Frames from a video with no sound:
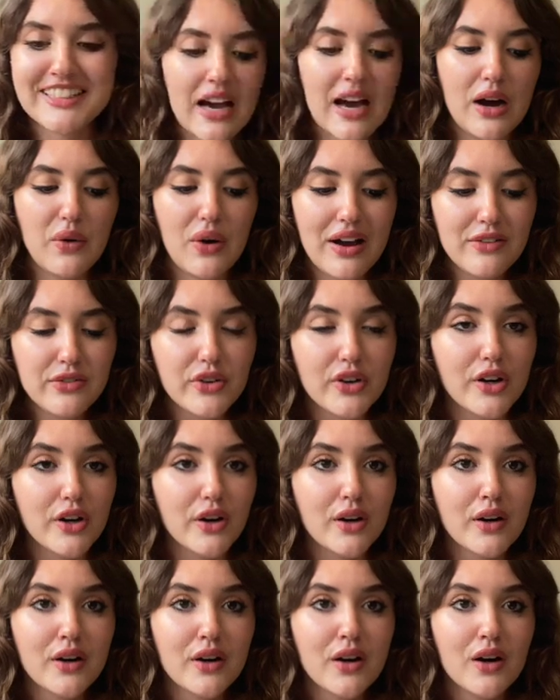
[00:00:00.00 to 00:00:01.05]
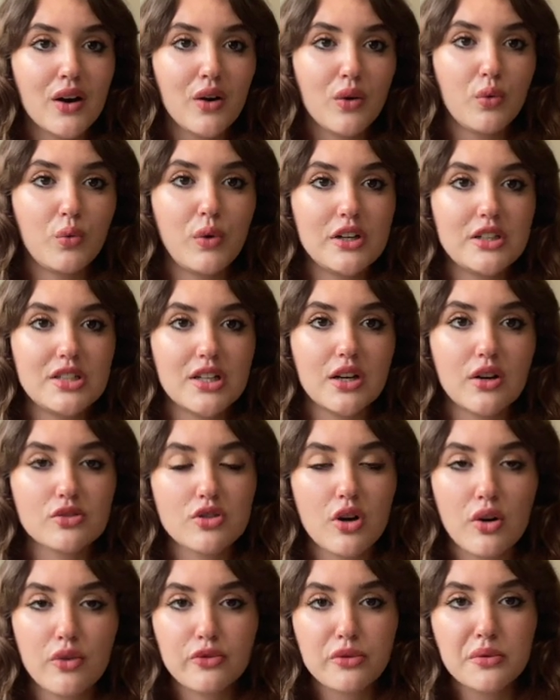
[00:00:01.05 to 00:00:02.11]
However, when she goes
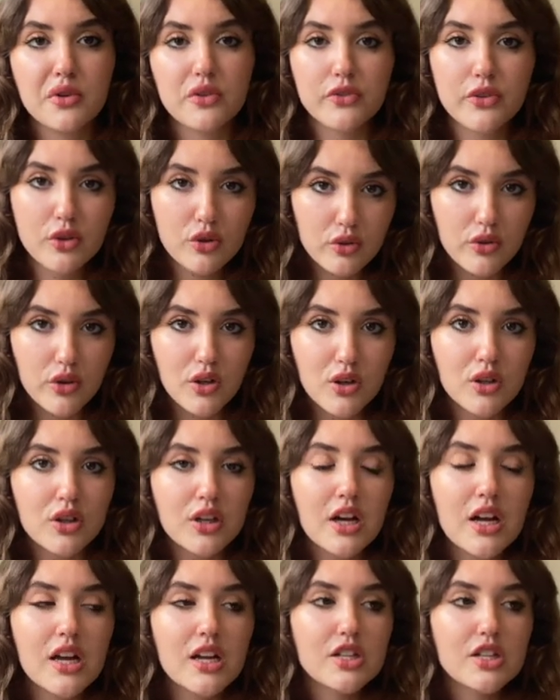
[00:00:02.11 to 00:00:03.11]
home from the funeral,